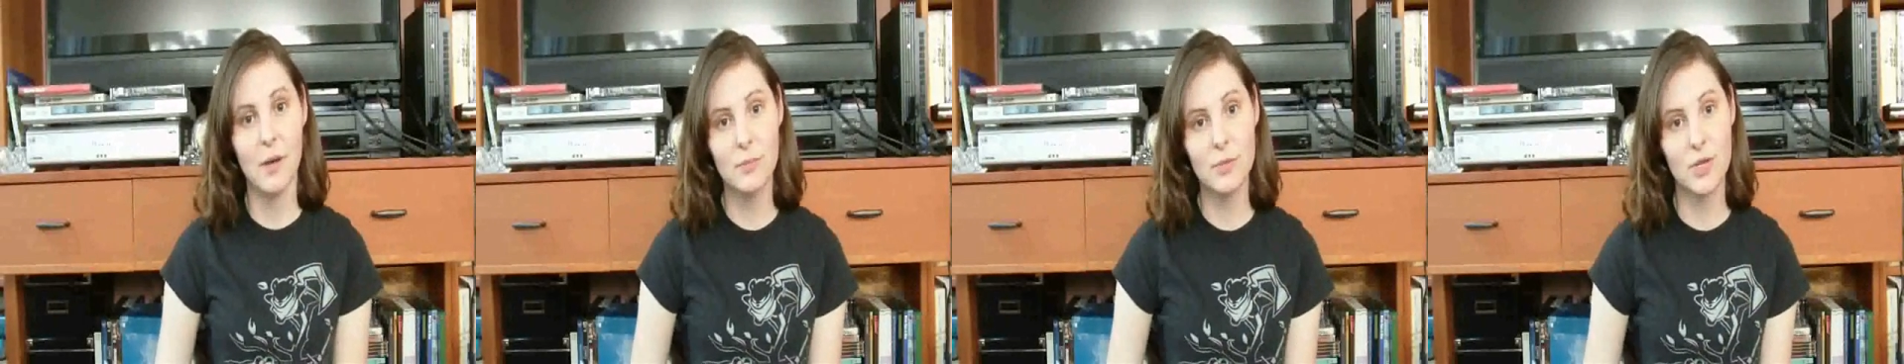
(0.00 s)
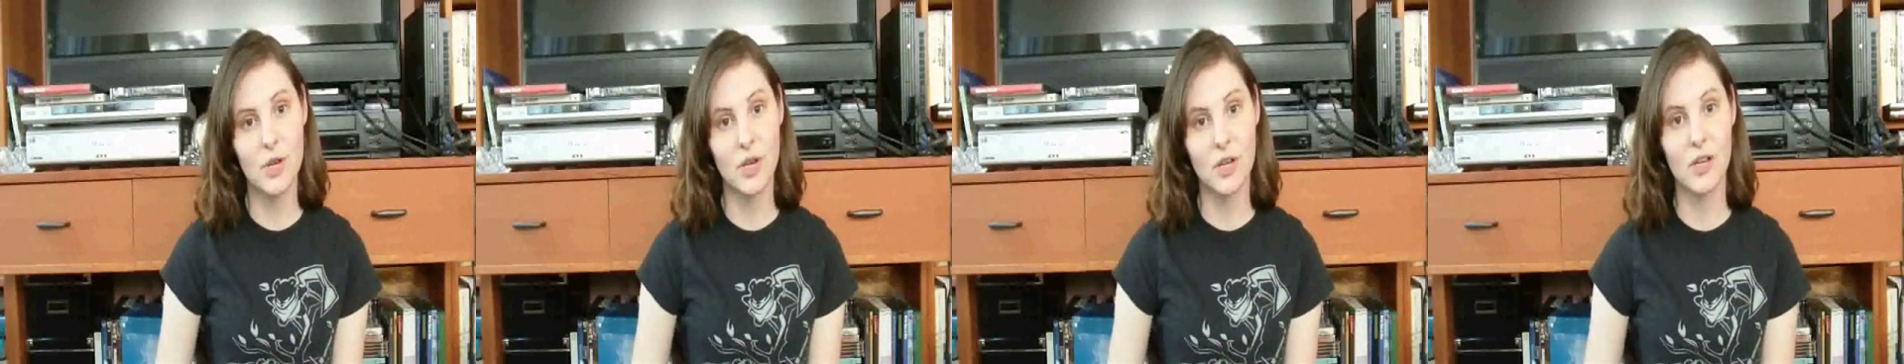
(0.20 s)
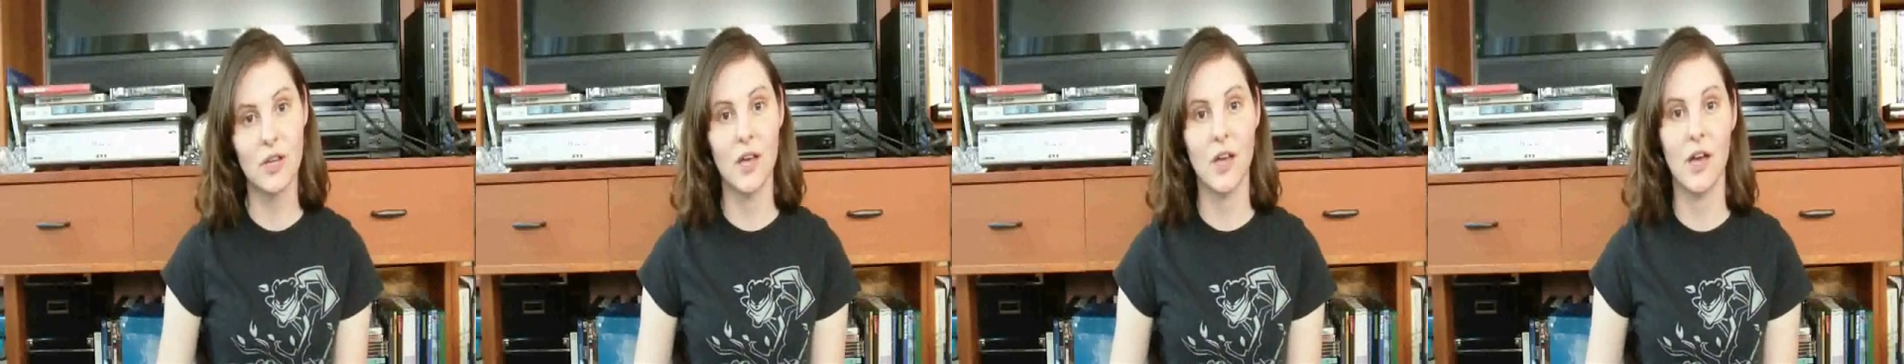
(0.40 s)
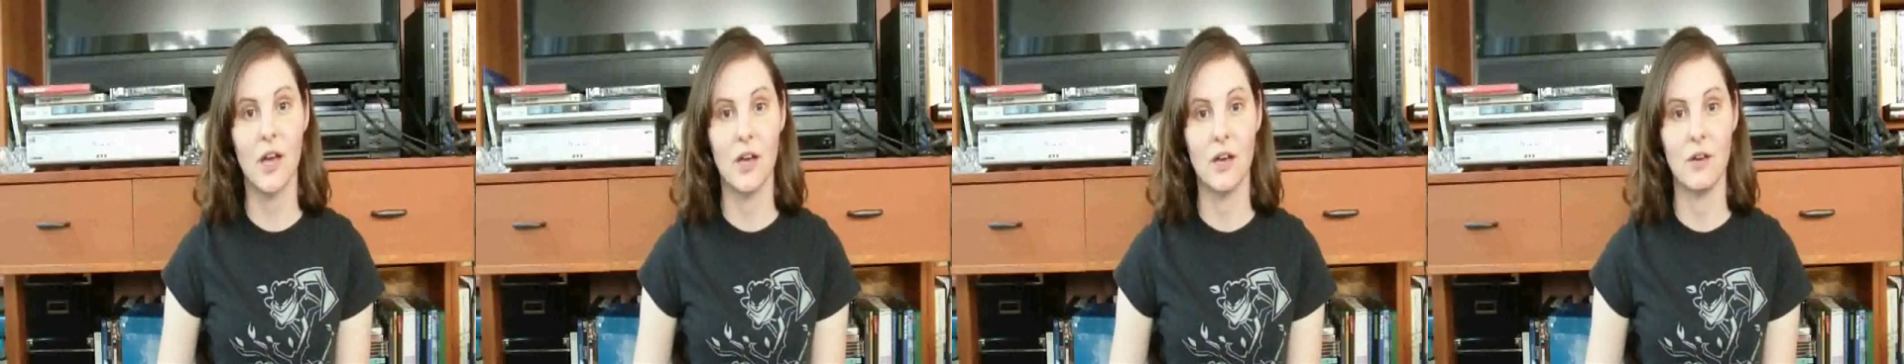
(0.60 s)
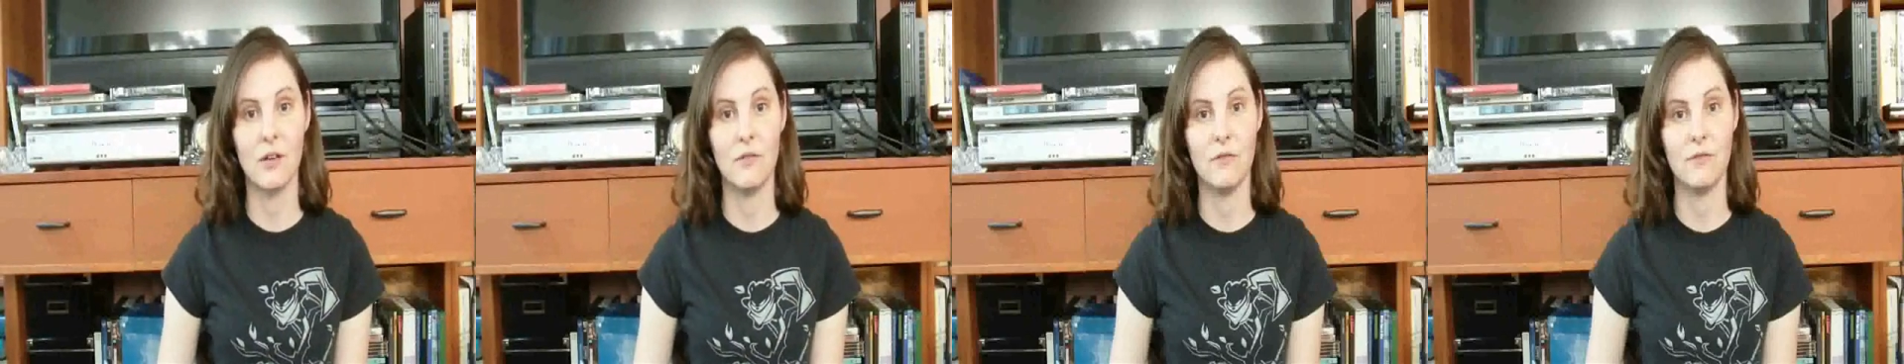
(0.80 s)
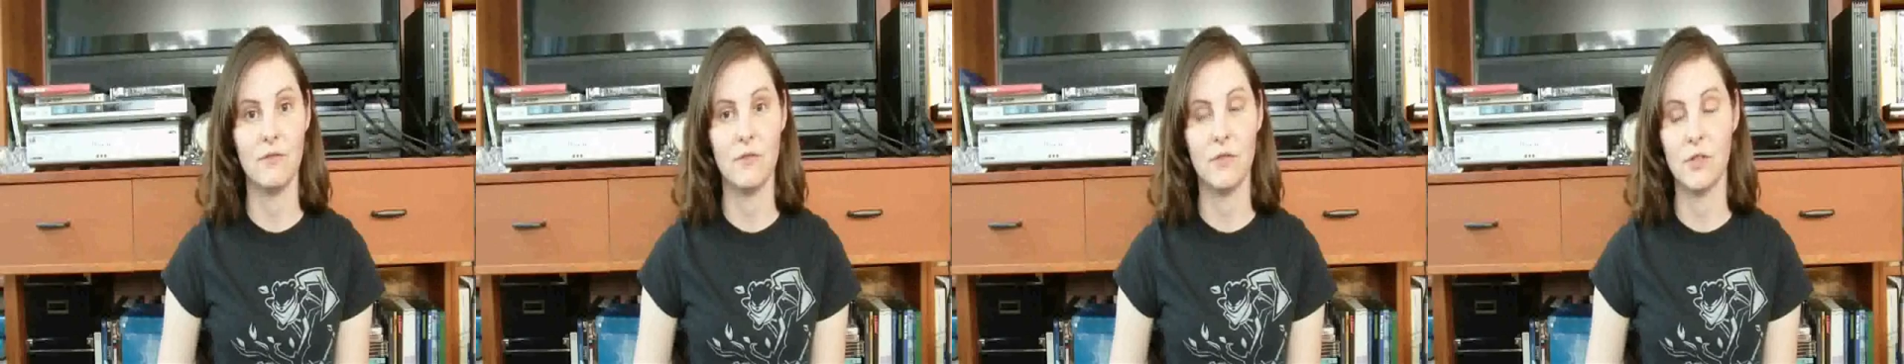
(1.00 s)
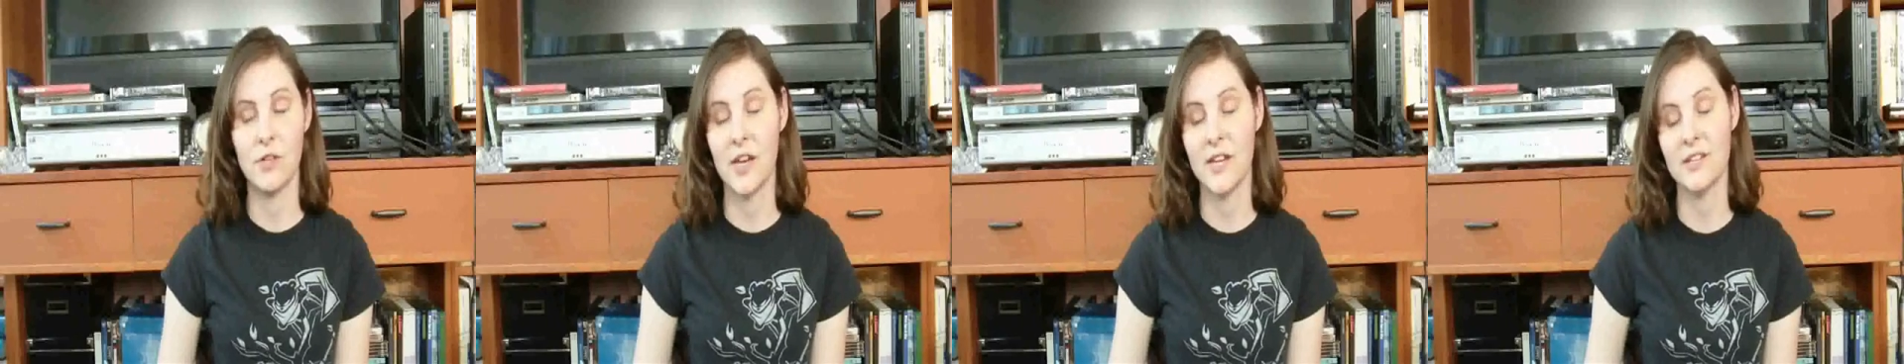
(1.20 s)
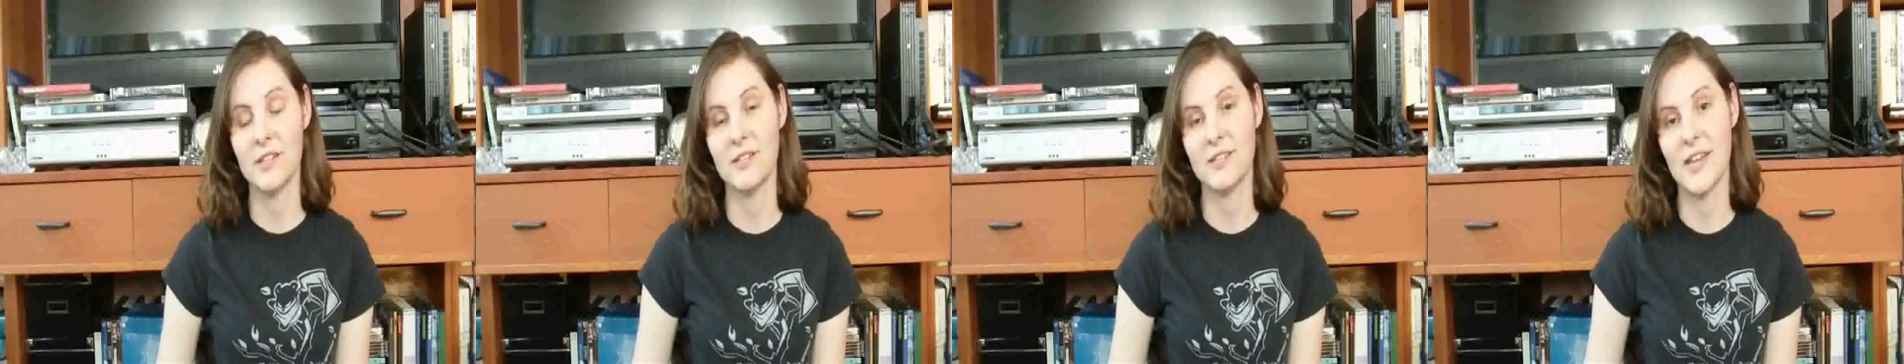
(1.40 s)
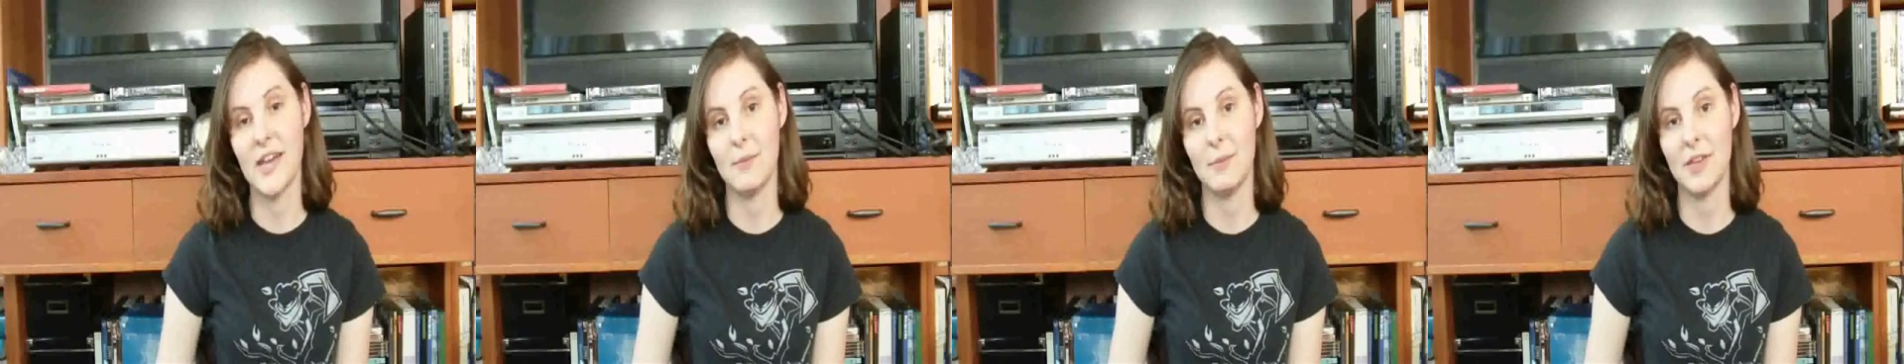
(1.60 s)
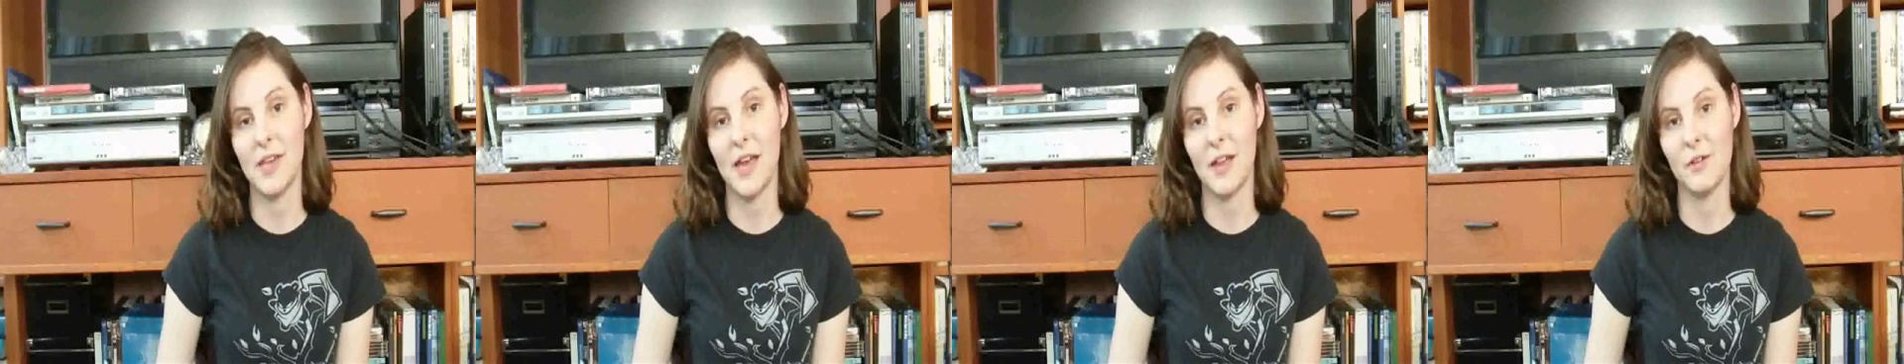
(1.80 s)
Mom took of your guys'
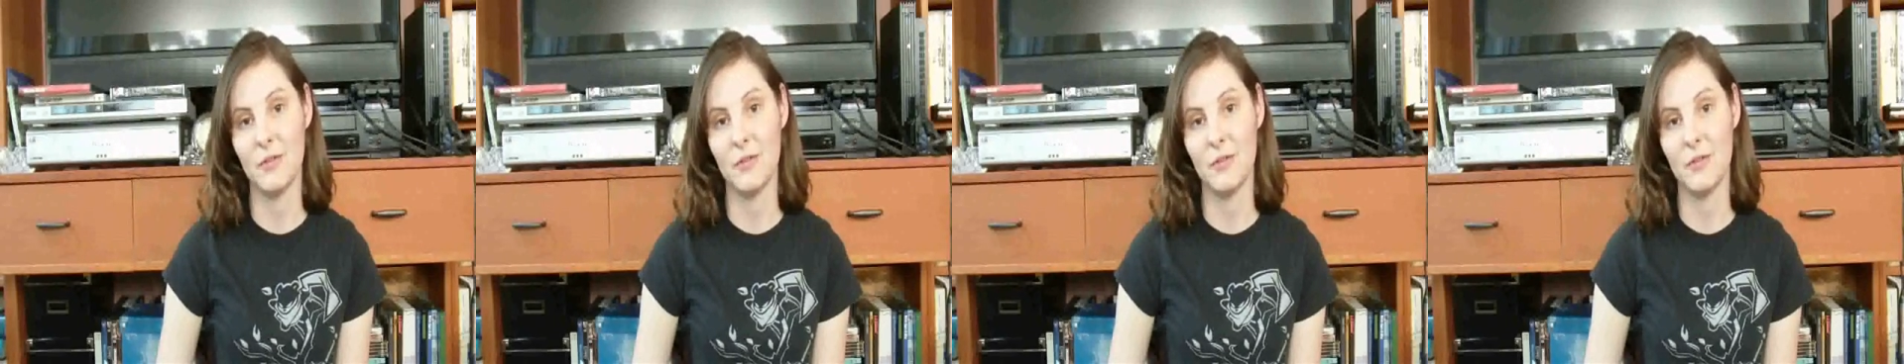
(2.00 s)
time in